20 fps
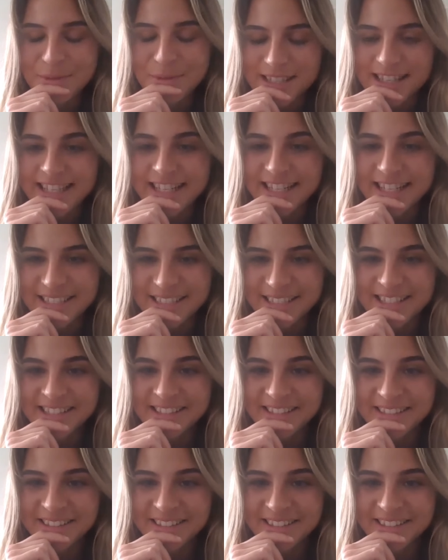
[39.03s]
i would say it
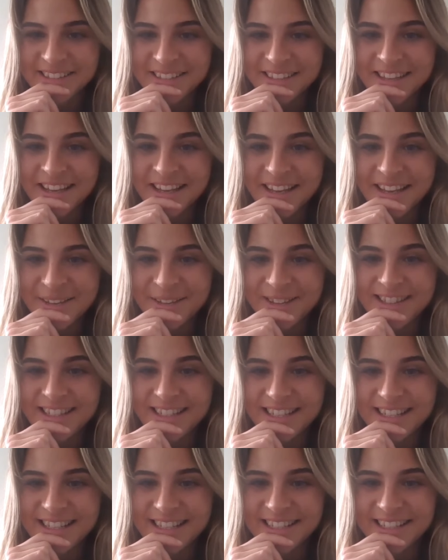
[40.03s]
is i
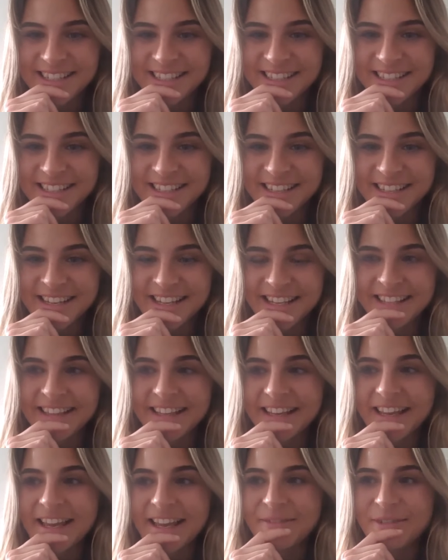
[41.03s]
would say it is
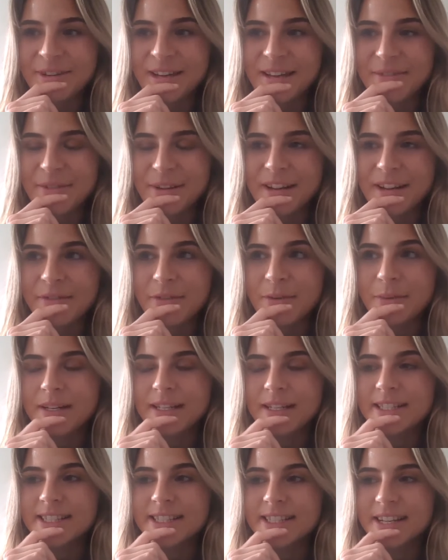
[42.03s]
like every, every
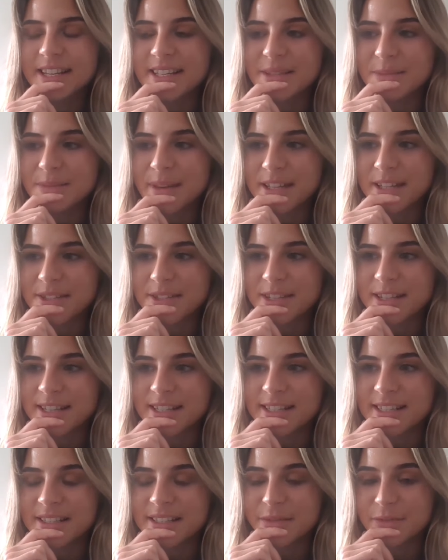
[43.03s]
everybody's stuck in the
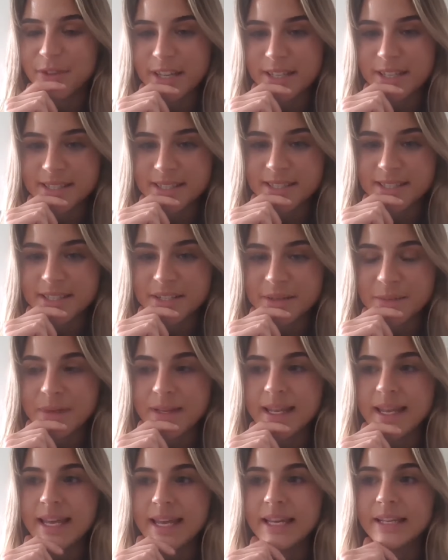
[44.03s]
matrix and the fiat
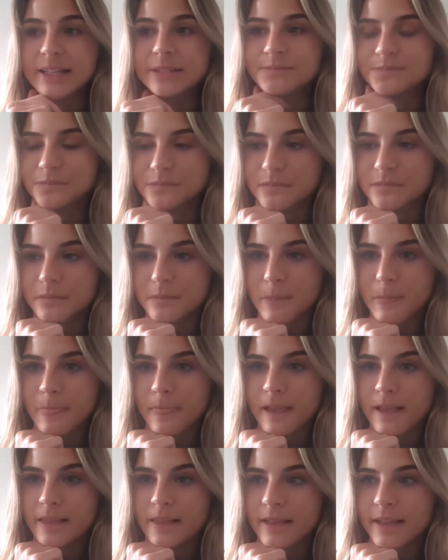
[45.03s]
system and mm.
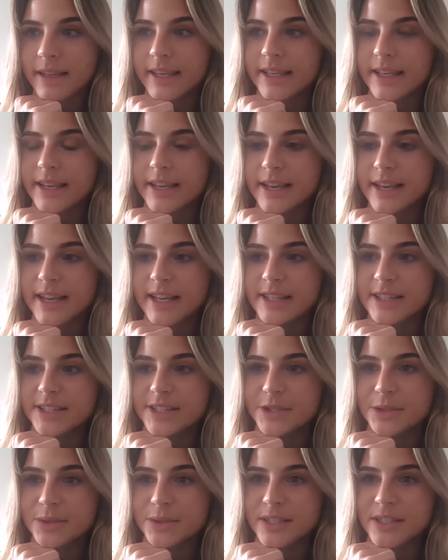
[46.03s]
like
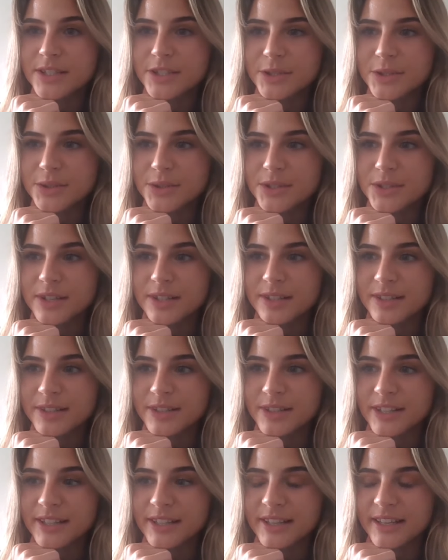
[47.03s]
as soon as you start
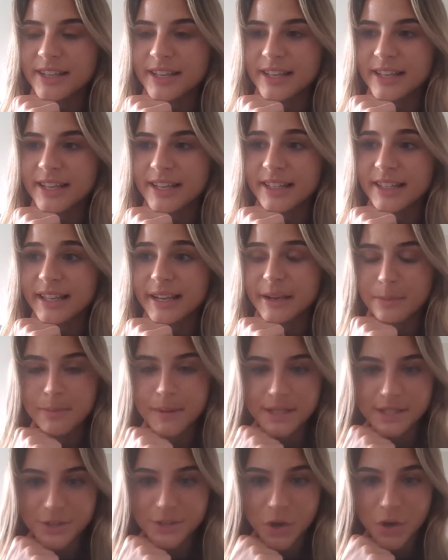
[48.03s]
looking at, in
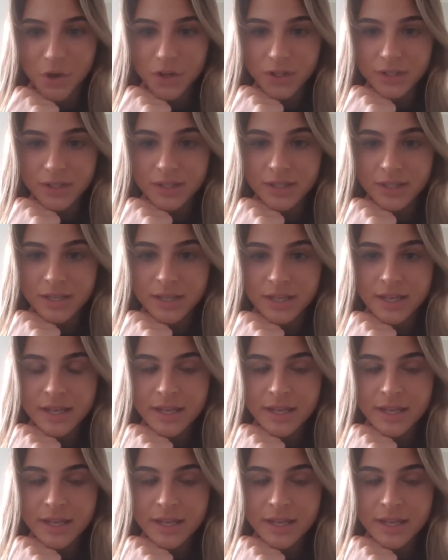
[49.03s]
like bitcoin